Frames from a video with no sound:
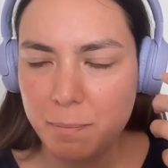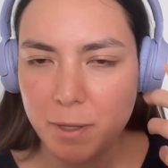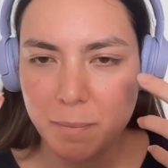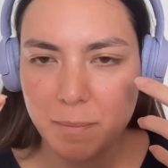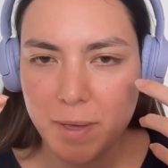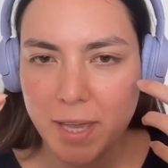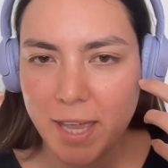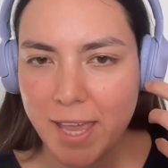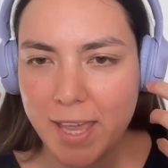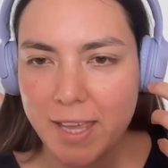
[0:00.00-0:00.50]

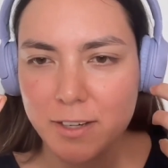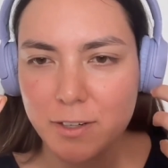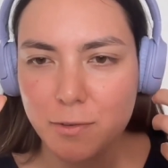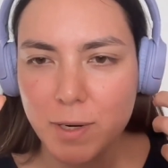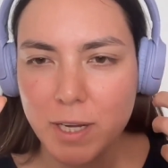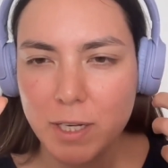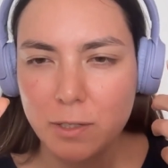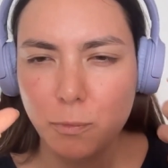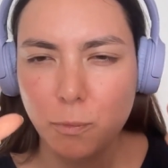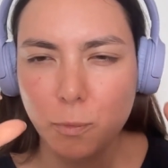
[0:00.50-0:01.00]
my head
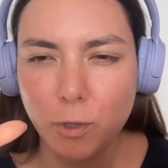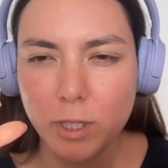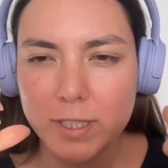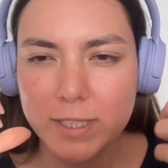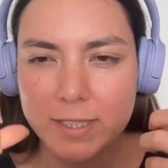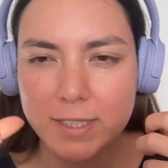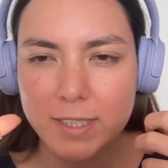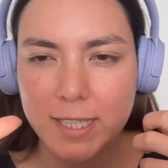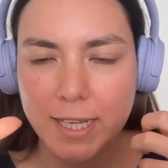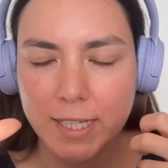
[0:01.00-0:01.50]
around what
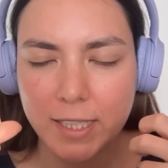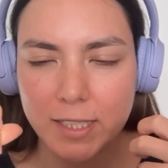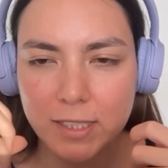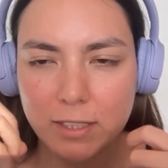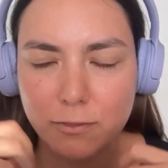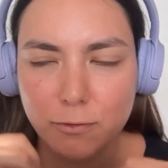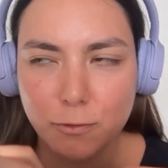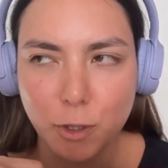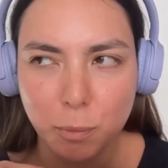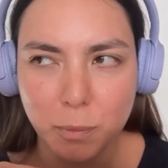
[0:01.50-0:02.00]
exactly
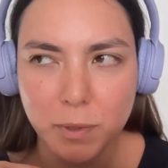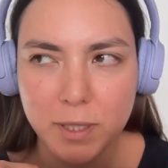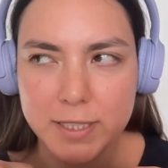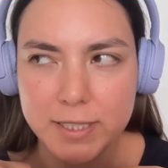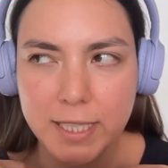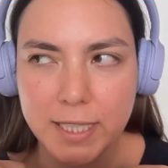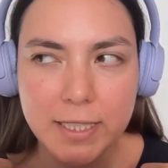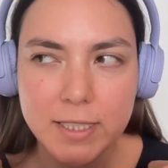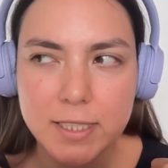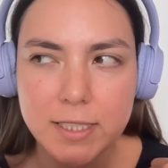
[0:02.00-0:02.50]
verbal
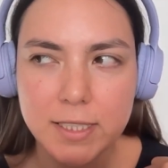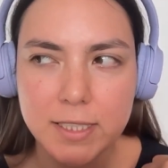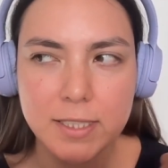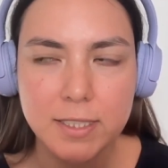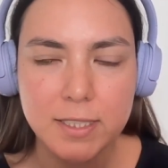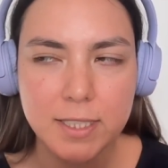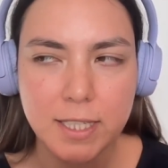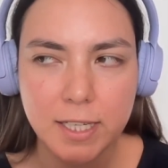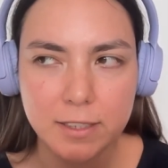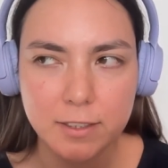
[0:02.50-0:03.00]
identity
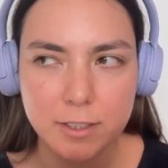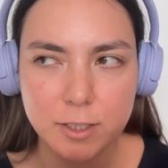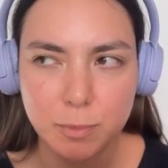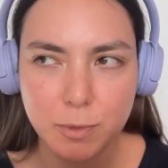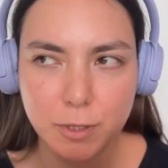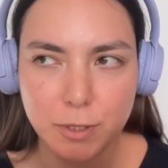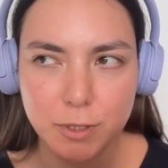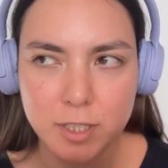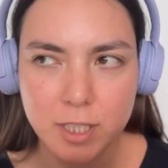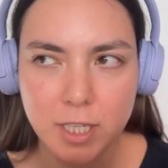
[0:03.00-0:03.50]
entails,
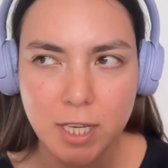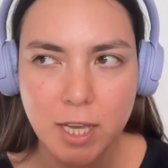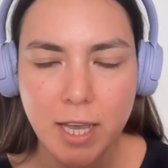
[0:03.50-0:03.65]
because